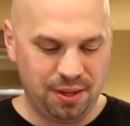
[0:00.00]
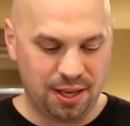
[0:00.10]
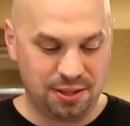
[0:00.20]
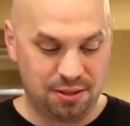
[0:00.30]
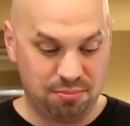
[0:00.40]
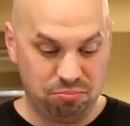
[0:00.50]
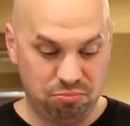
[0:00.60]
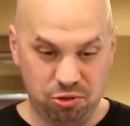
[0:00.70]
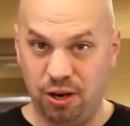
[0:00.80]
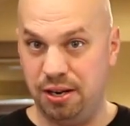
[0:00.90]
That's
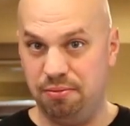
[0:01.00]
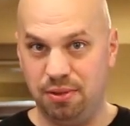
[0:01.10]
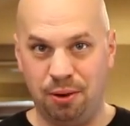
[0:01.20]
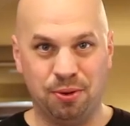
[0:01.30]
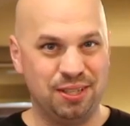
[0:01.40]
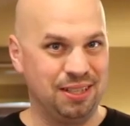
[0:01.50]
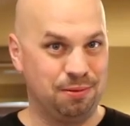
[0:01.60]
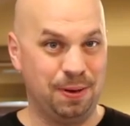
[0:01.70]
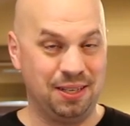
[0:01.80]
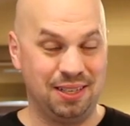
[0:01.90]
great. I wasn't
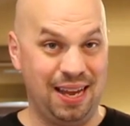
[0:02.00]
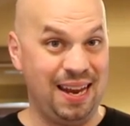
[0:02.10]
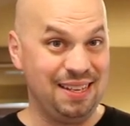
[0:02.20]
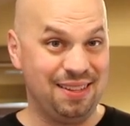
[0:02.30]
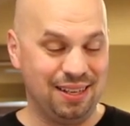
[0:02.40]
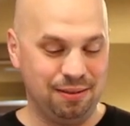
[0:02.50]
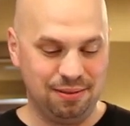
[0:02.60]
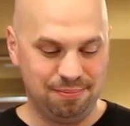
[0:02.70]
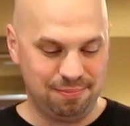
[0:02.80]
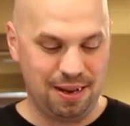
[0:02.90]
expecting
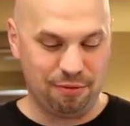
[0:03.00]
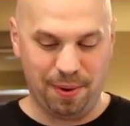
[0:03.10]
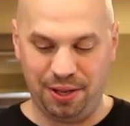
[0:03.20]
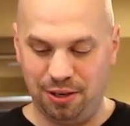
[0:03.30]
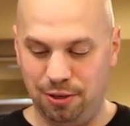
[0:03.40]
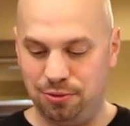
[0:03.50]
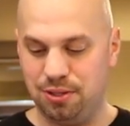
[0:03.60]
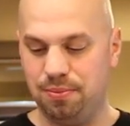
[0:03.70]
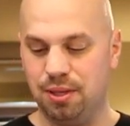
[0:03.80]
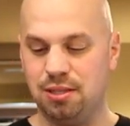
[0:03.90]
anything, never mind the
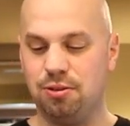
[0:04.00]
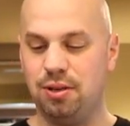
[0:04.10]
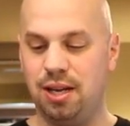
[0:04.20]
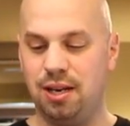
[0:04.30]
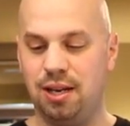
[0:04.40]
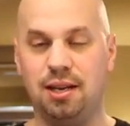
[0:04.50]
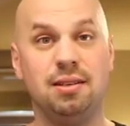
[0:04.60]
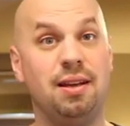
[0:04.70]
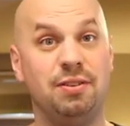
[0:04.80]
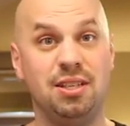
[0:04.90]
nose. Let's go ahead
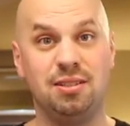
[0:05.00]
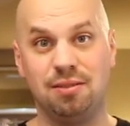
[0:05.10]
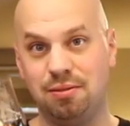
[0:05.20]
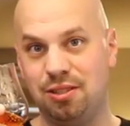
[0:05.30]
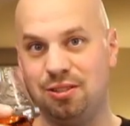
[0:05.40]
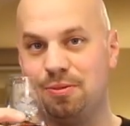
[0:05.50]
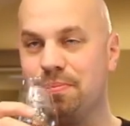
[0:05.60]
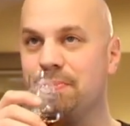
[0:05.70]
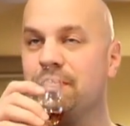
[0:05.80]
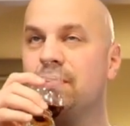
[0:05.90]
and have a taste. Cheers.
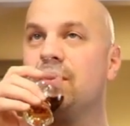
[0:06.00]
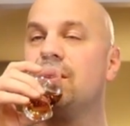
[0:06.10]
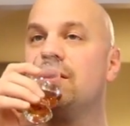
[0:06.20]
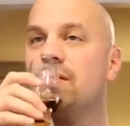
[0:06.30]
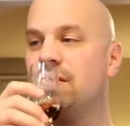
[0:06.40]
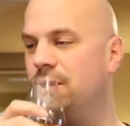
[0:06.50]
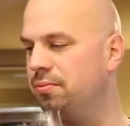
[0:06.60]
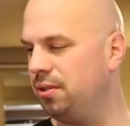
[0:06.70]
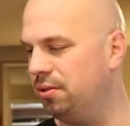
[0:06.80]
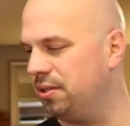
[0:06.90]
Oh,
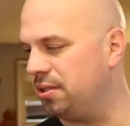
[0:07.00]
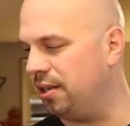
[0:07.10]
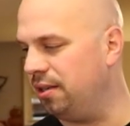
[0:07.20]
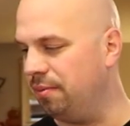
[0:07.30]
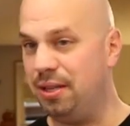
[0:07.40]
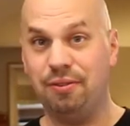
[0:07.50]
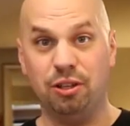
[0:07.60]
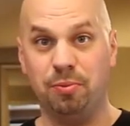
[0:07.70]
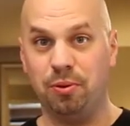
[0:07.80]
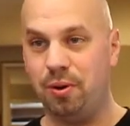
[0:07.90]
you know what? Sorry, let me have a
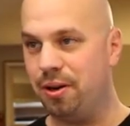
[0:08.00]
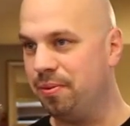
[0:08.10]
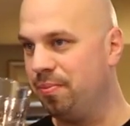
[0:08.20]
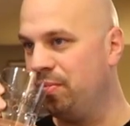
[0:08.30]
little bit of water.